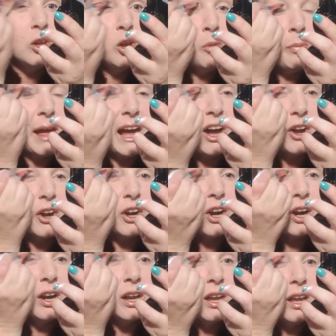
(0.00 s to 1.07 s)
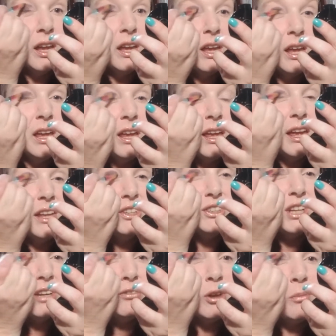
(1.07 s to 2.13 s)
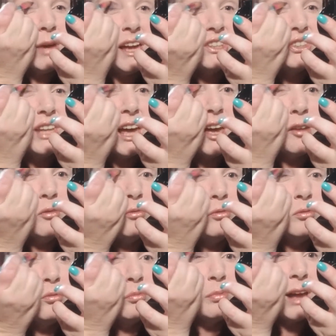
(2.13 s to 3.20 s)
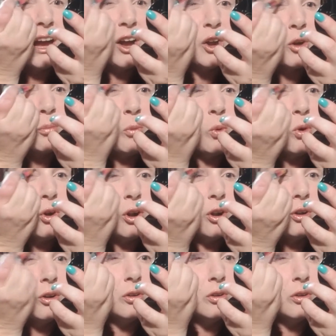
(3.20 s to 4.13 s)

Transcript: powder and see if it makes that powder more